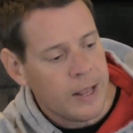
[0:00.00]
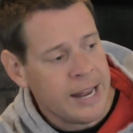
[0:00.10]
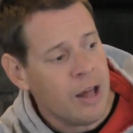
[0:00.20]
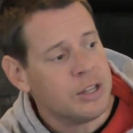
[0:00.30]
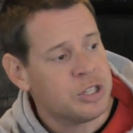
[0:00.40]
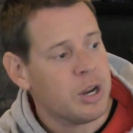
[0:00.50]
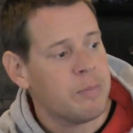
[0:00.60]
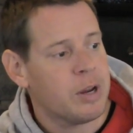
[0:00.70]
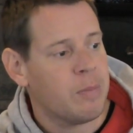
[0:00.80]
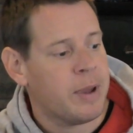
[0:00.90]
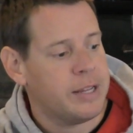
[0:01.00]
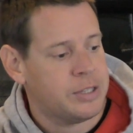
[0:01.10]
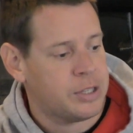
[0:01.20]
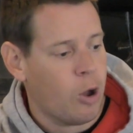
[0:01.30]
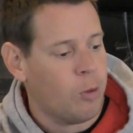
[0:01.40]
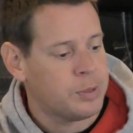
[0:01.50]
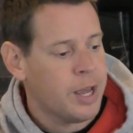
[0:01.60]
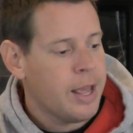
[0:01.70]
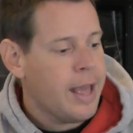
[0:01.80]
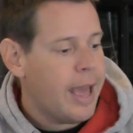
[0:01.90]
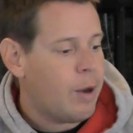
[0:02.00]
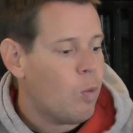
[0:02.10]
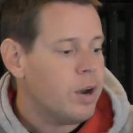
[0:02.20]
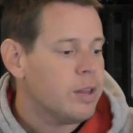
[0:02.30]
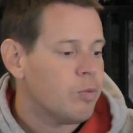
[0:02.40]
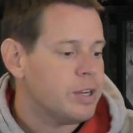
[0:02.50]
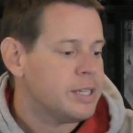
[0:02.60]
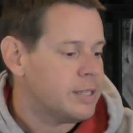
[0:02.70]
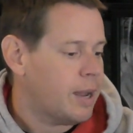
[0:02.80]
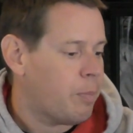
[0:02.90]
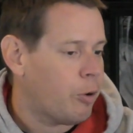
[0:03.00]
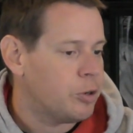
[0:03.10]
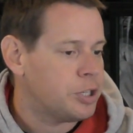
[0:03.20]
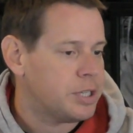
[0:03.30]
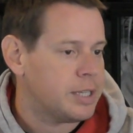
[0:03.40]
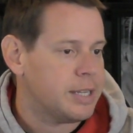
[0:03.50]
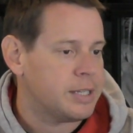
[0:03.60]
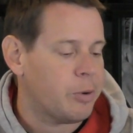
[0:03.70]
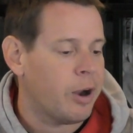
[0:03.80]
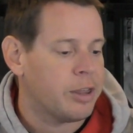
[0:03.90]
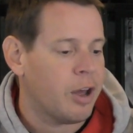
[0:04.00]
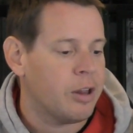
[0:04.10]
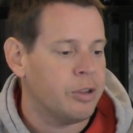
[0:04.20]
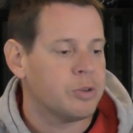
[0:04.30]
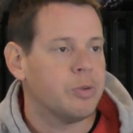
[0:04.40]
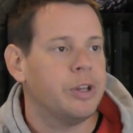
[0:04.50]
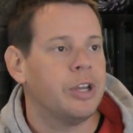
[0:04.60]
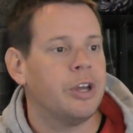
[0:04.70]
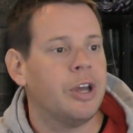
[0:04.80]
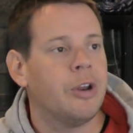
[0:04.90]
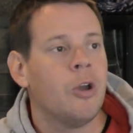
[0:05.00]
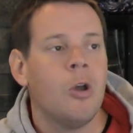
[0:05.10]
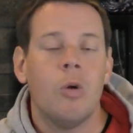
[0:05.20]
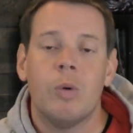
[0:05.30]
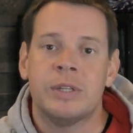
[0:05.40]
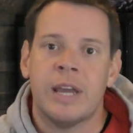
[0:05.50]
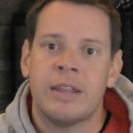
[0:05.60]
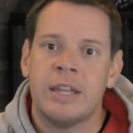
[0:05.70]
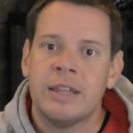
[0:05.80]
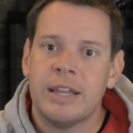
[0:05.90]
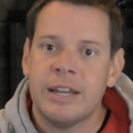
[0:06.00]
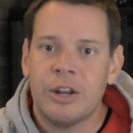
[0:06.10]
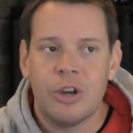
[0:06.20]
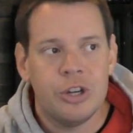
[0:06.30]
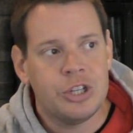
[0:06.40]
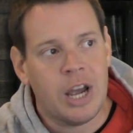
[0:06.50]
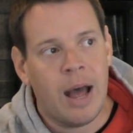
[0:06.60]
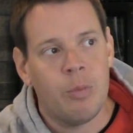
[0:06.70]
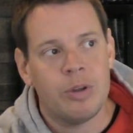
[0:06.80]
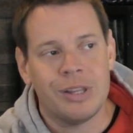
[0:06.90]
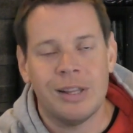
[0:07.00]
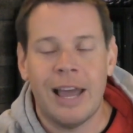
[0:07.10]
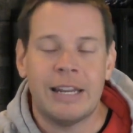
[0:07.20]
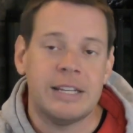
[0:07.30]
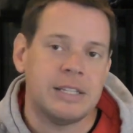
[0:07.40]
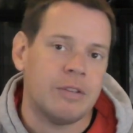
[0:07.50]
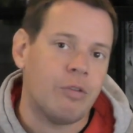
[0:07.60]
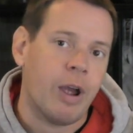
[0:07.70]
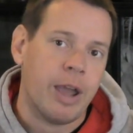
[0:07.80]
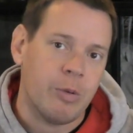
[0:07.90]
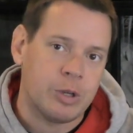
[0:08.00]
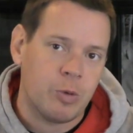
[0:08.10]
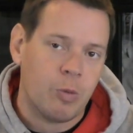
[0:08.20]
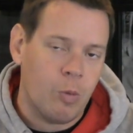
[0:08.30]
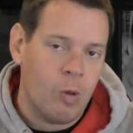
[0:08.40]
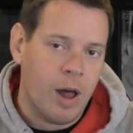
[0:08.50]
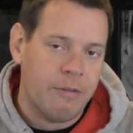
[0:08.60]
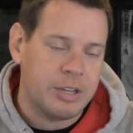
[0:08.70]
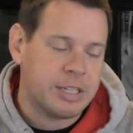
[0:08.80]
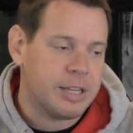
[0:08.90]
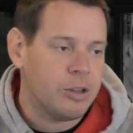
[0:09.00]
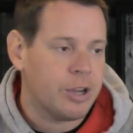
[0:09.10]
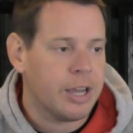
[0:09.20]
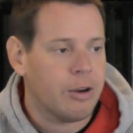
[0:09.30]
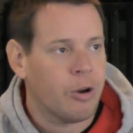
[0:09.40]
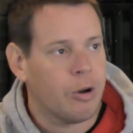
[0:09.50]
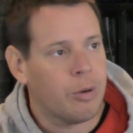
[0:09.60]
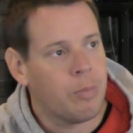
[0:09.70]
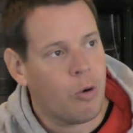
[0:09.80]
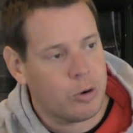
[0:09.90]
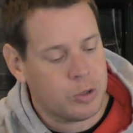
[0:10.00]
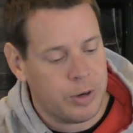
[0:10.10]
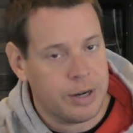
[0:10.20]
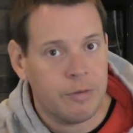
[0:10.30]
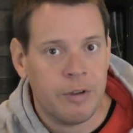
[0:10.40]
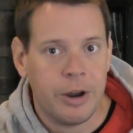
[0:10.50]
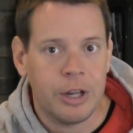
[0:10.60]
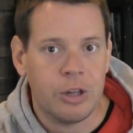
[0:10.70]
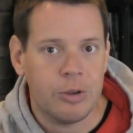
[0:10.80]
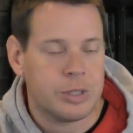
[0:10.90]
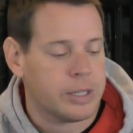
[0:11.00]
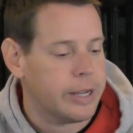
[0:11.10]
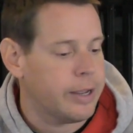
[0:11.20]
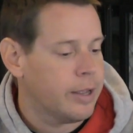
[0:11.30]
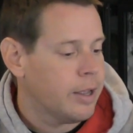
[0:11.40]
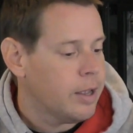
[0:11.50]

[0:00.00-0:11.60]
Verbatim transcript: Now let's jump into the paint and sculpt. And one of the reasons I purchased this or I thought it looked really good was I think they did a good job with the likeness of Rey, which we'll obviously look at her portrait very closely.